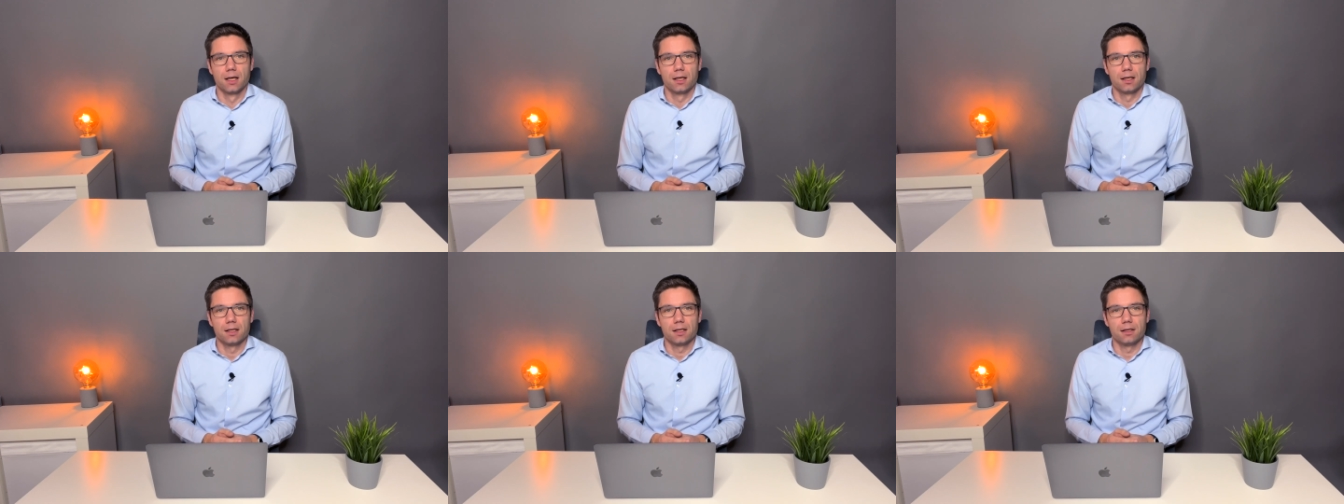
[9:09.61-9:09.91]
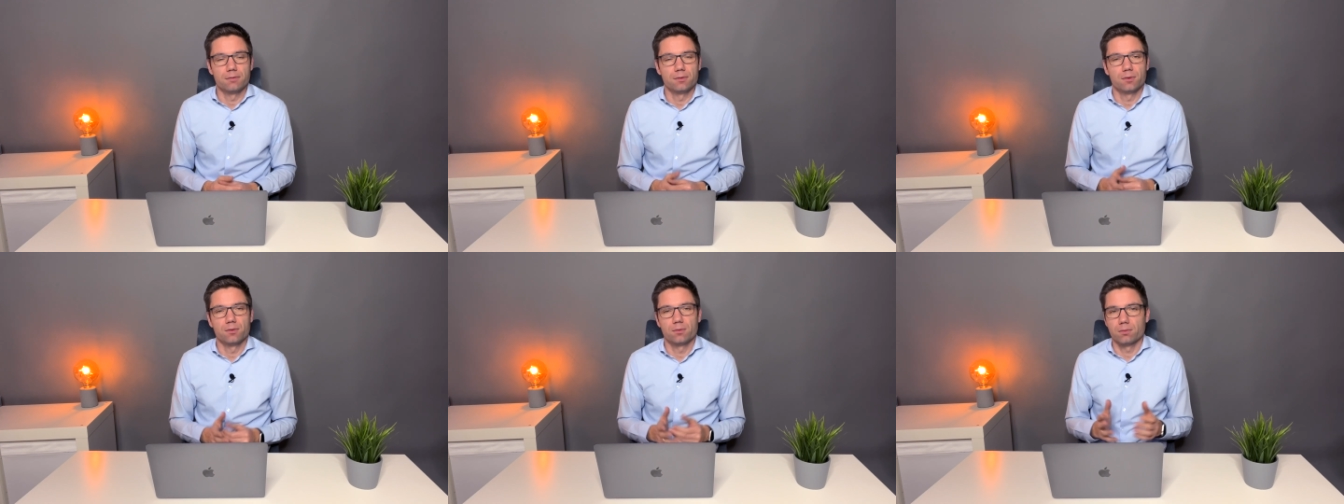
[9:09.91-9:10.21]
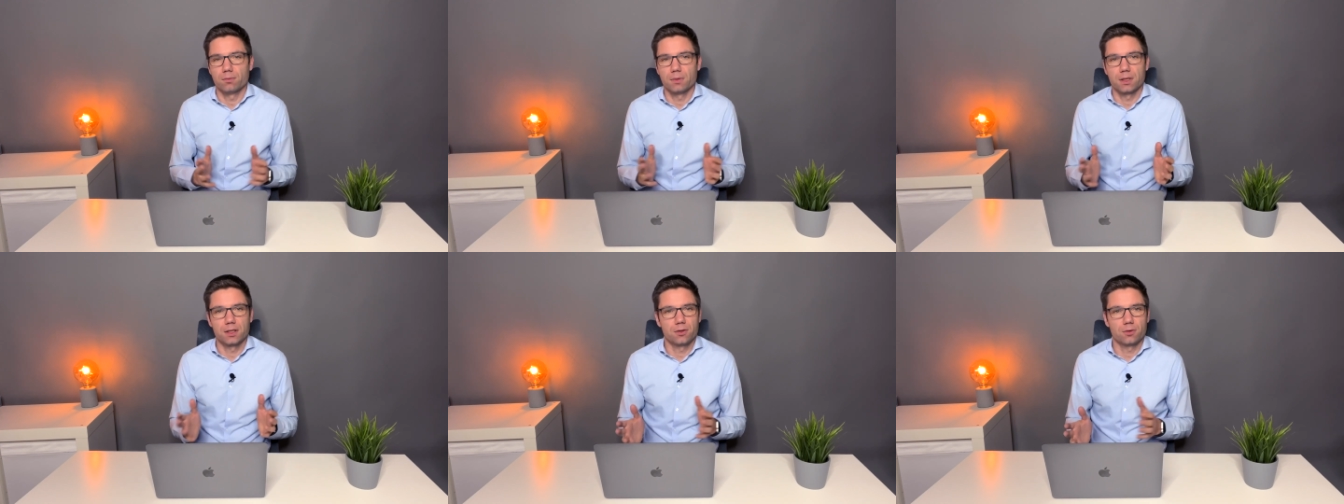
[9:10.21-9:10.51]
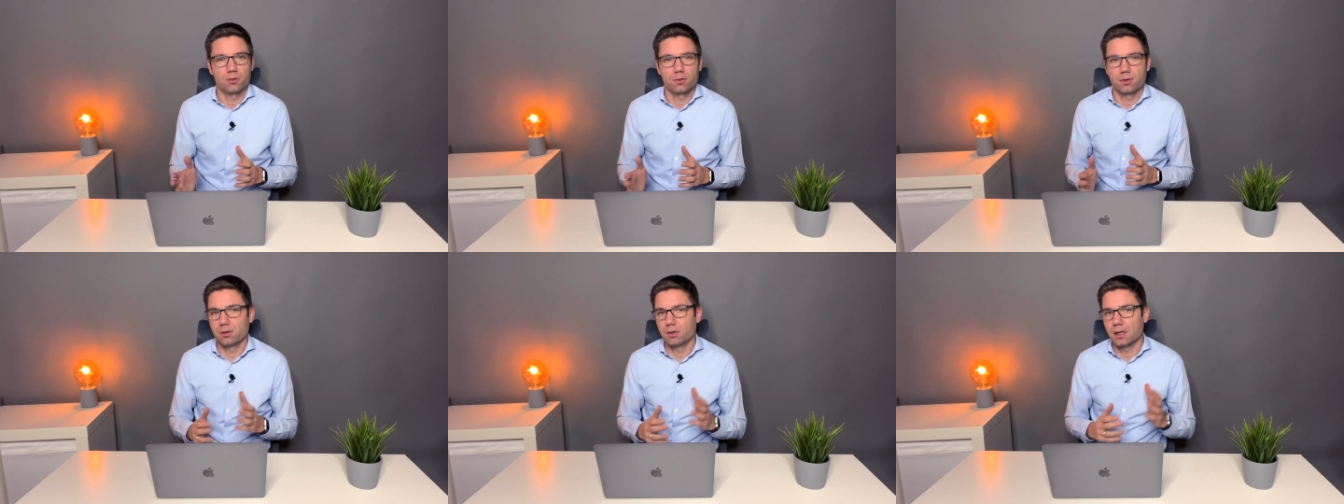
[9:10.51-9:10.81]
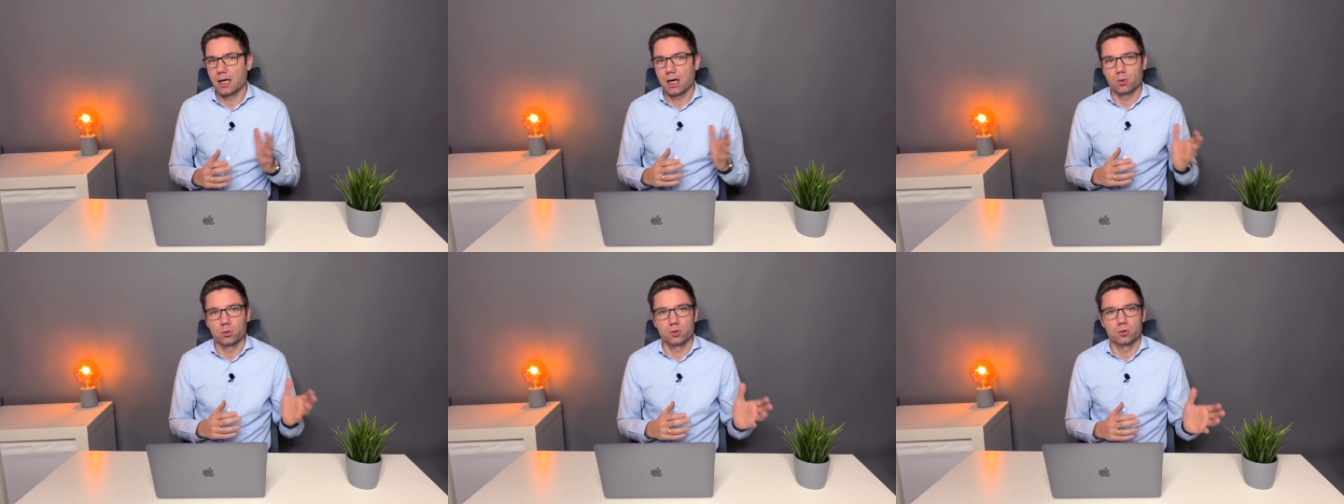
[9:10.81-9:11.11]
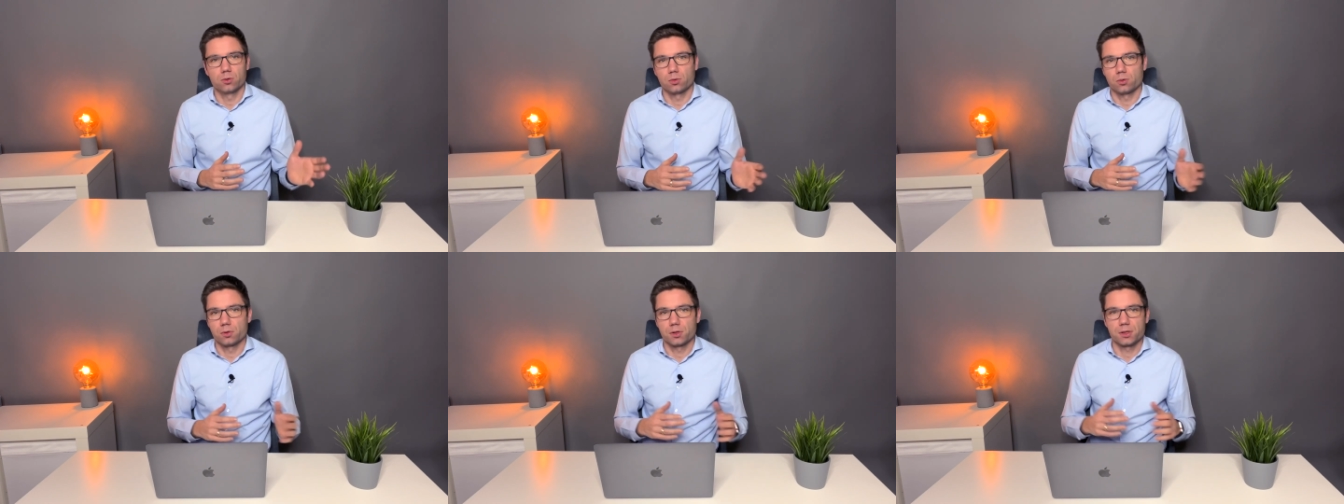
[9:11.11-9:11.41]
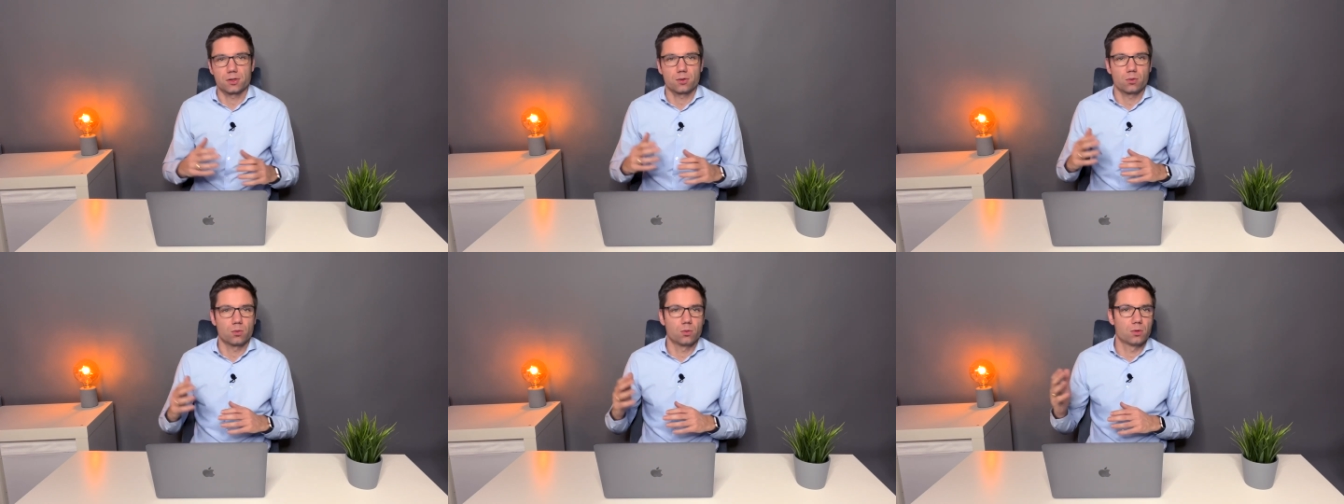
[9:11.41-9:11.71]
Even when you're outdoors
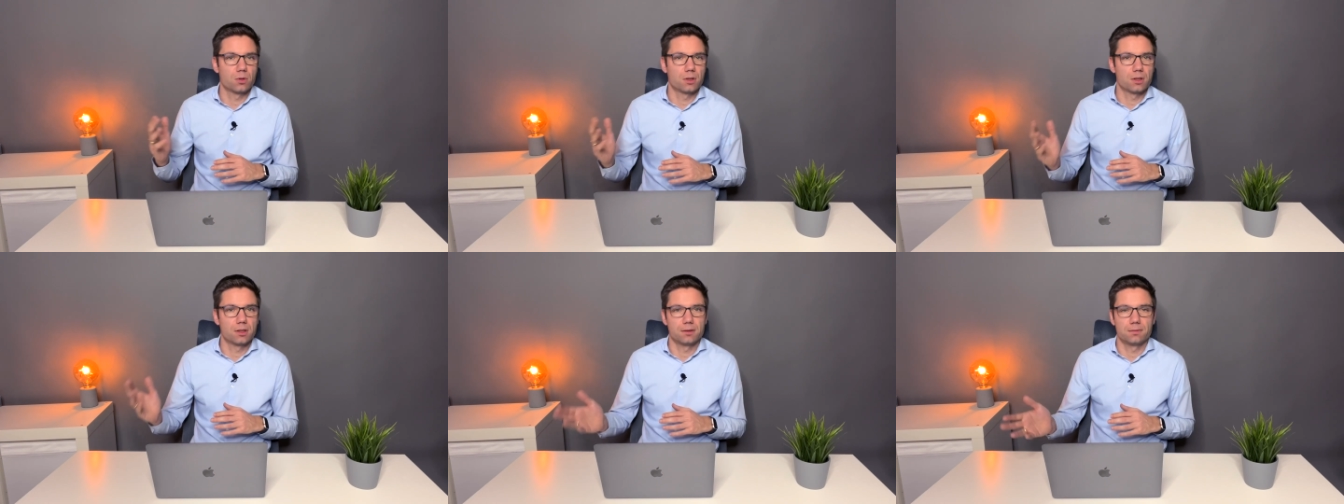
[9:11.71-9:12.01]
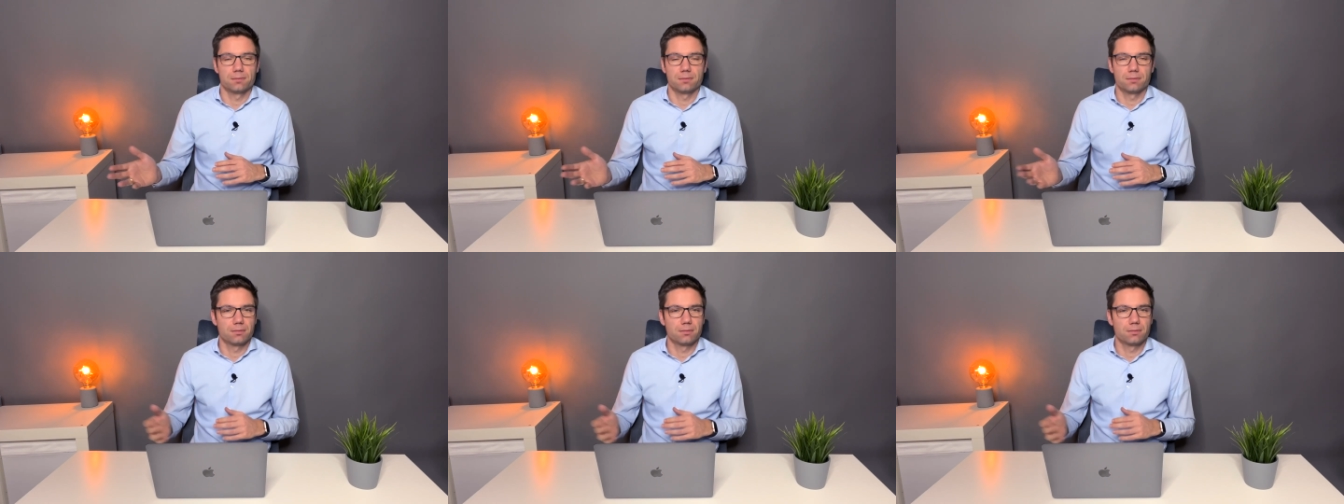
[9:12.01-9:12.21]
or